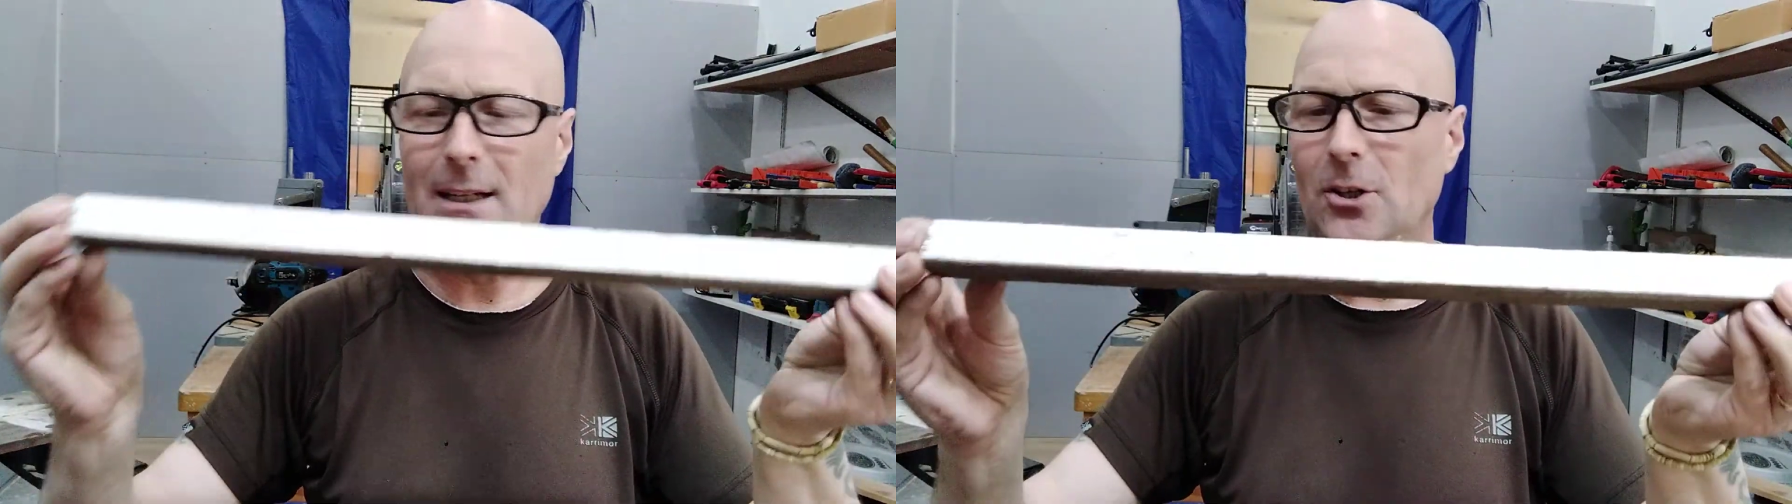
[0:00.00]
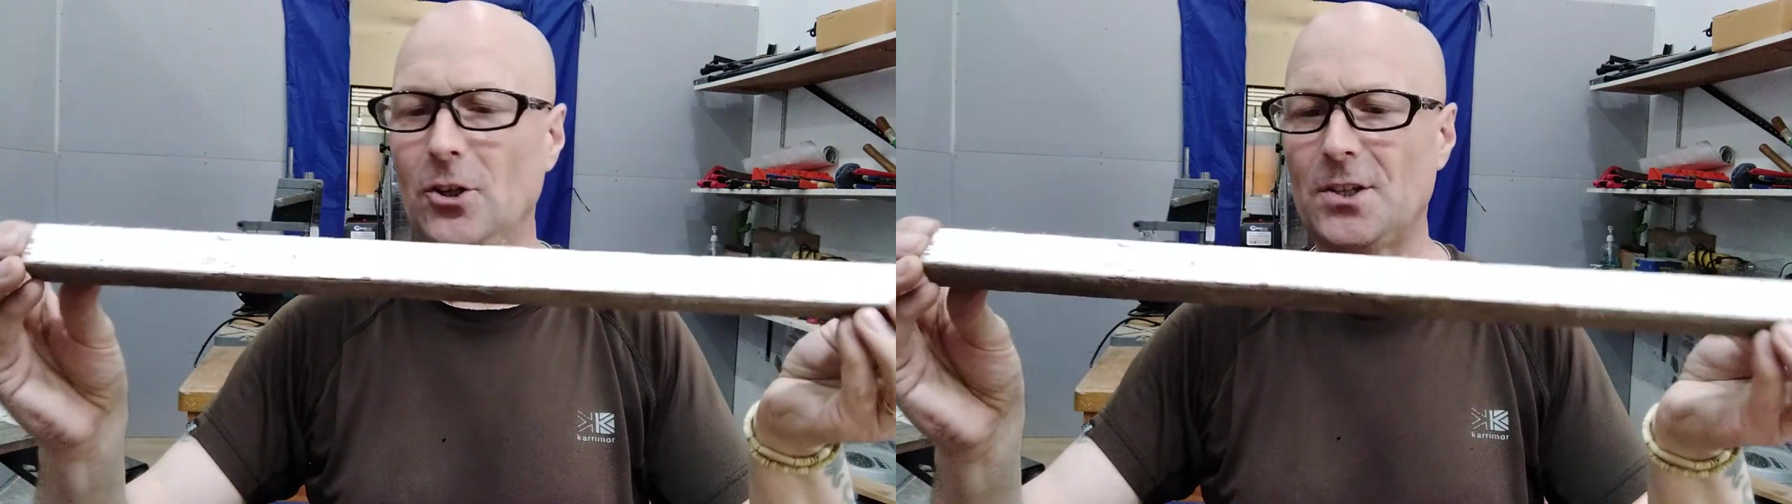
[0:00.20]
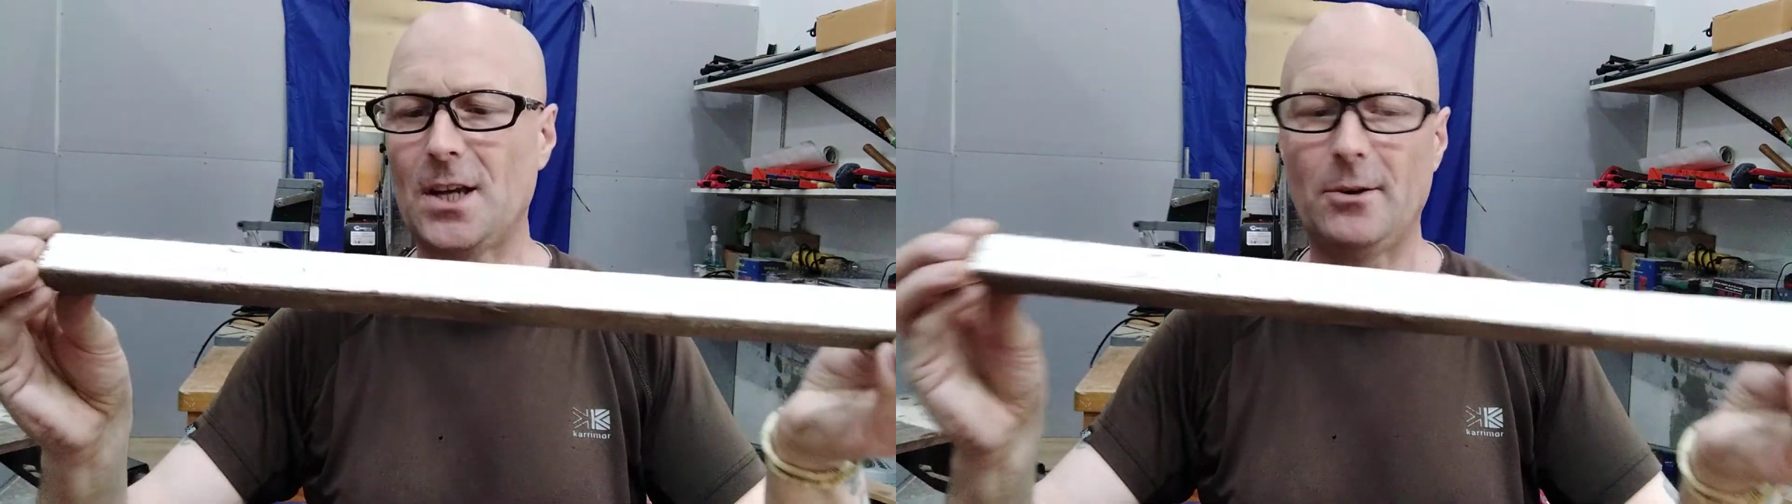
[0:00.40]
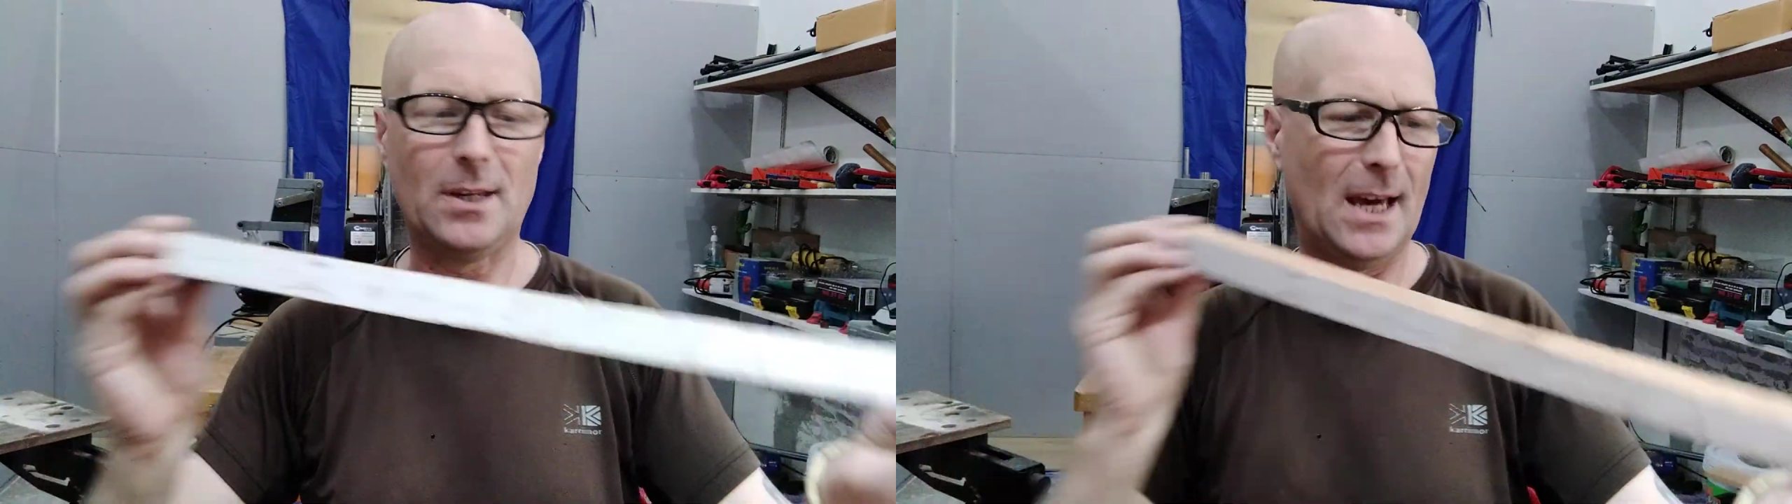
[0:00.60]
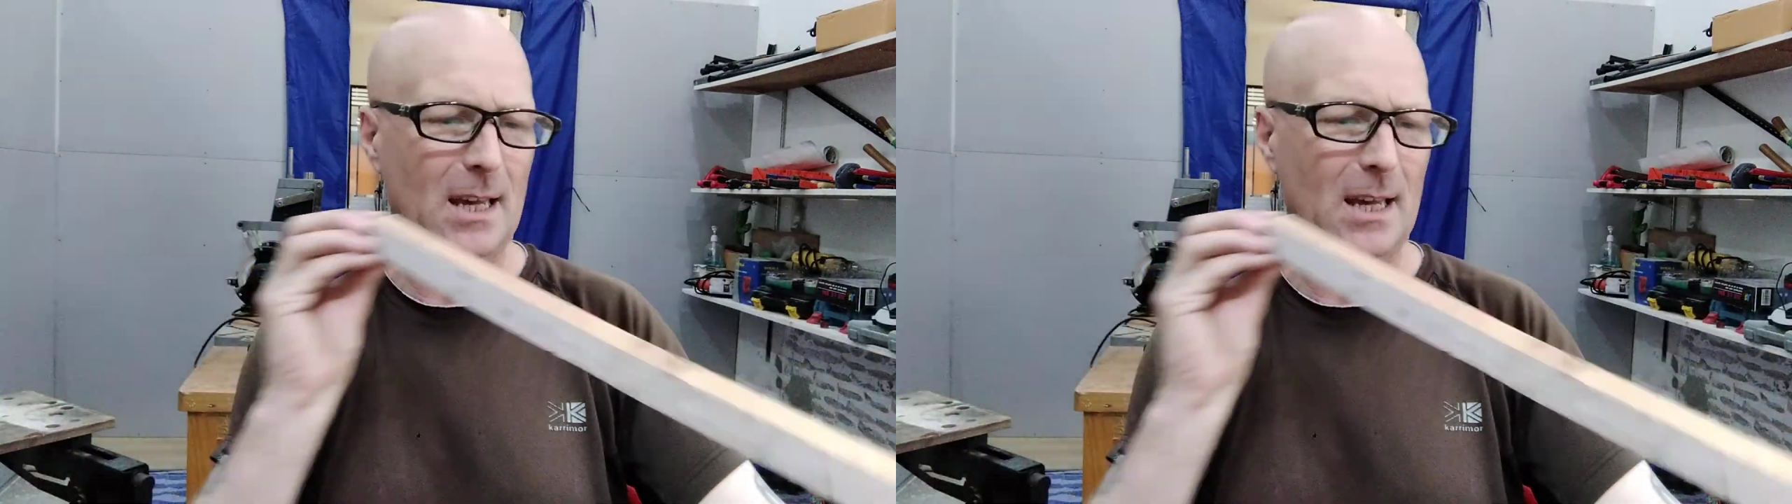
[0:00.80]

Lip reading: looks okay,